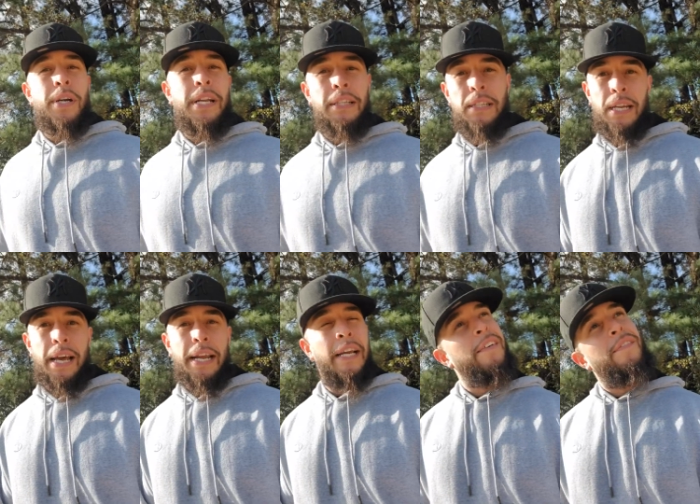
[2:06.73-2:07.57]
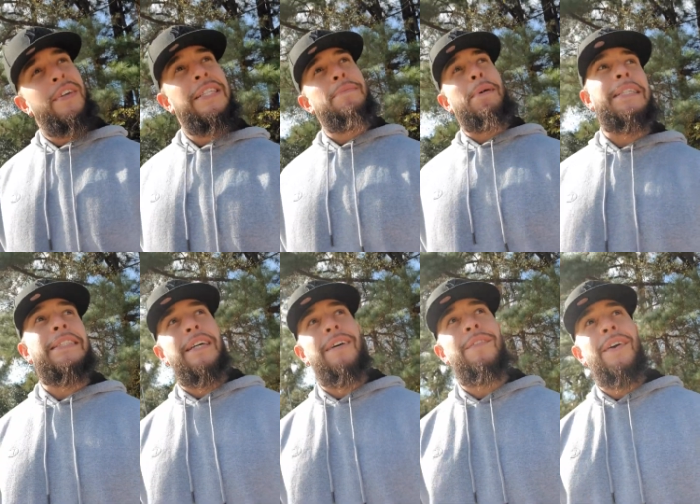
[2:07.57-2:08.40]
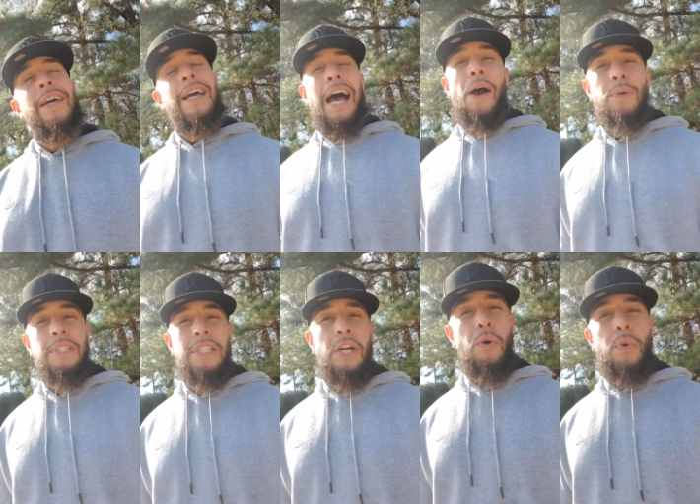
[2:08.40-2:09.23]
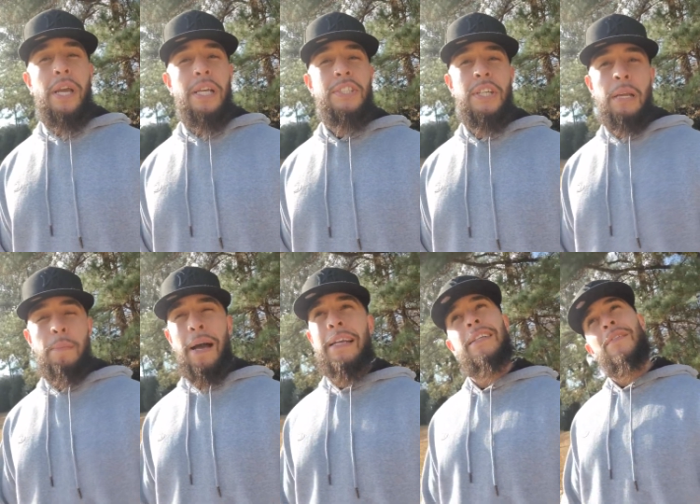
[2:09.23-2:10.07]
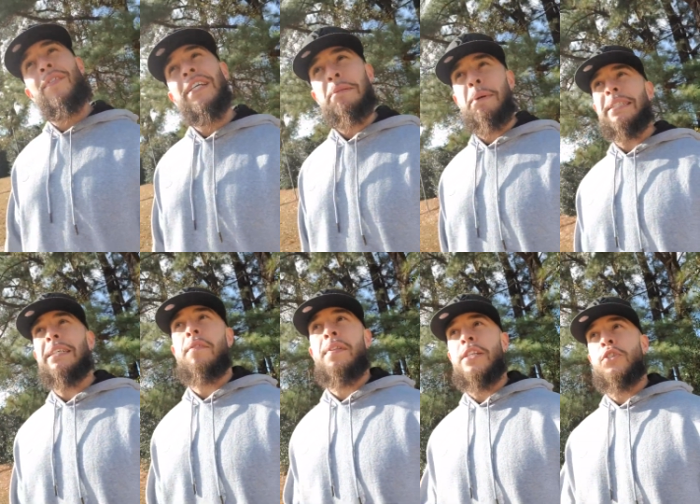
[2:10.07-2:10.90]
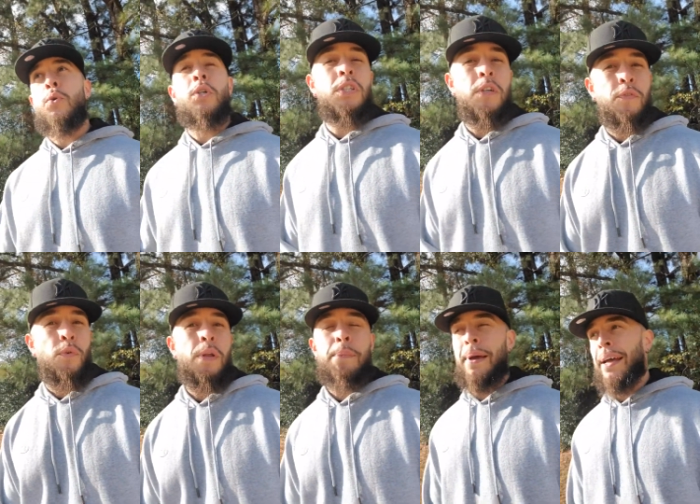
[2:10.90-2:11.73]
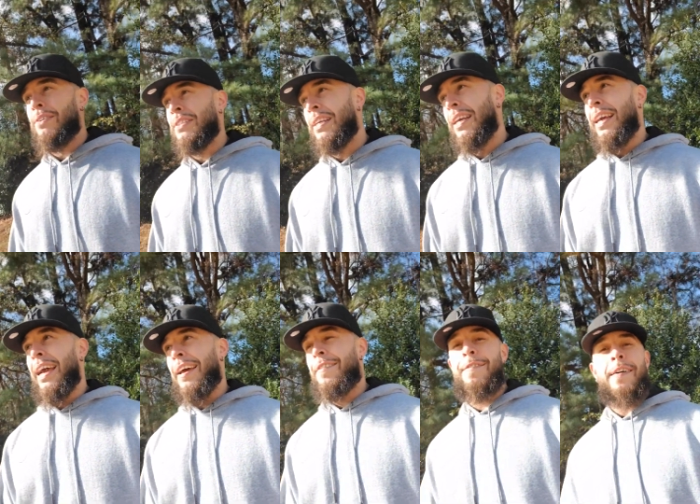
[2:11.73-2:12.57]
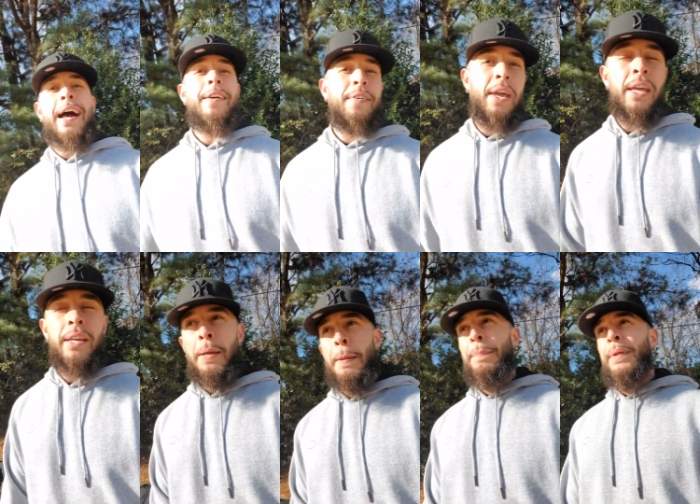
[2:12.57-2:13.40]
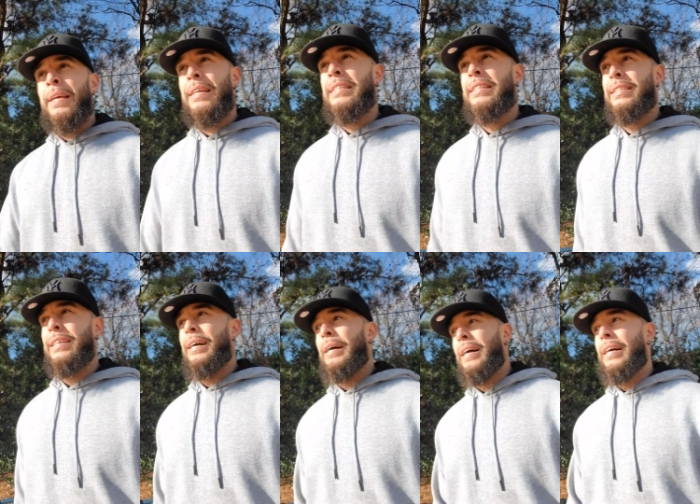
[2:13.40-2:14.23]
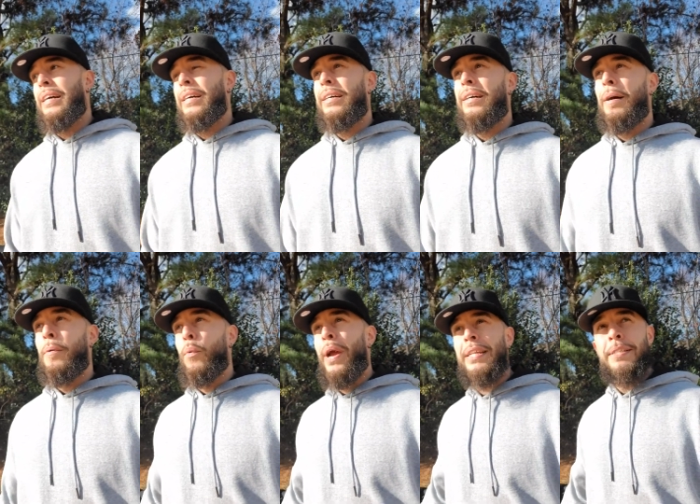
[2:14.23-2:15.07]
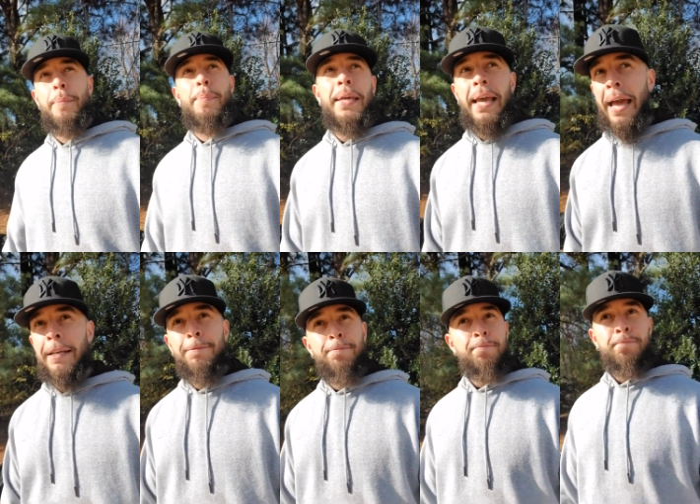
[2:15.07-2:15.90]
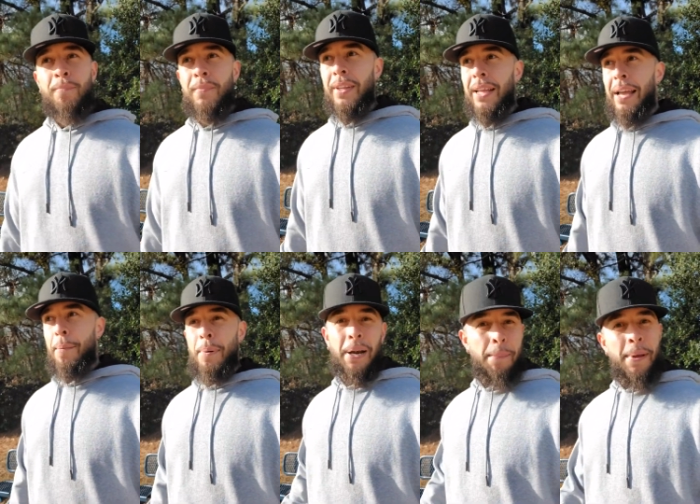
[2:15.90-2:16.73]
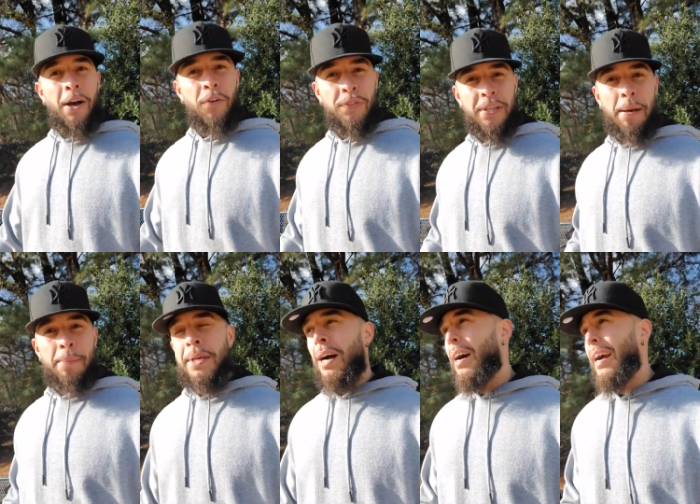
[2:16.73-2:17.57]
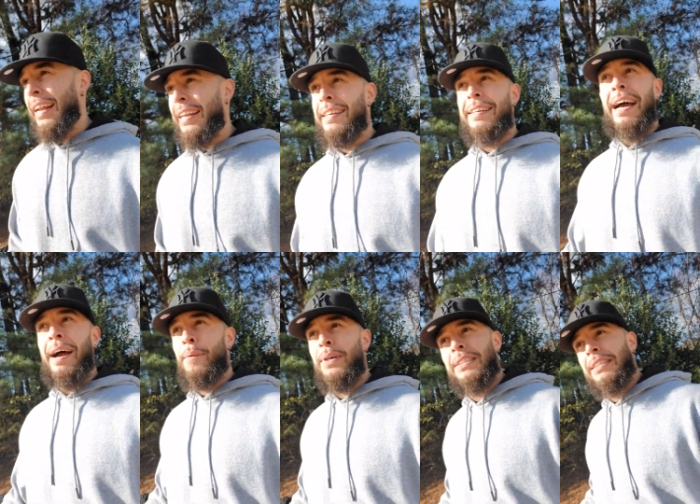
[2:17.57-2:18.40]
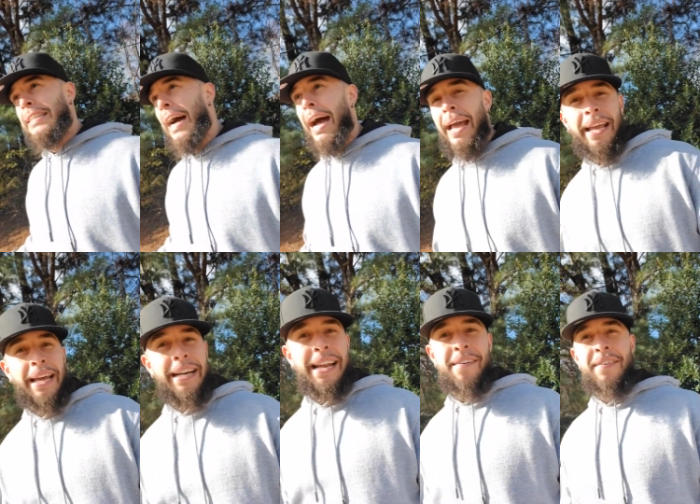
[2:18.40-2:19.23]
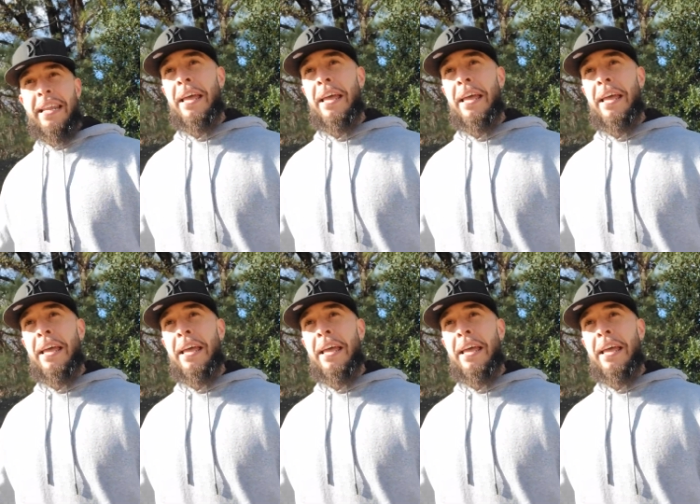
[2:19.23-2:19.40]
down the line, I convinced myself I was in okay shape. I convinced myself that 240 pounds at 5'8" is a weight to be at. But I'm healthy. I'm young. I wasn't dying. I didn't have an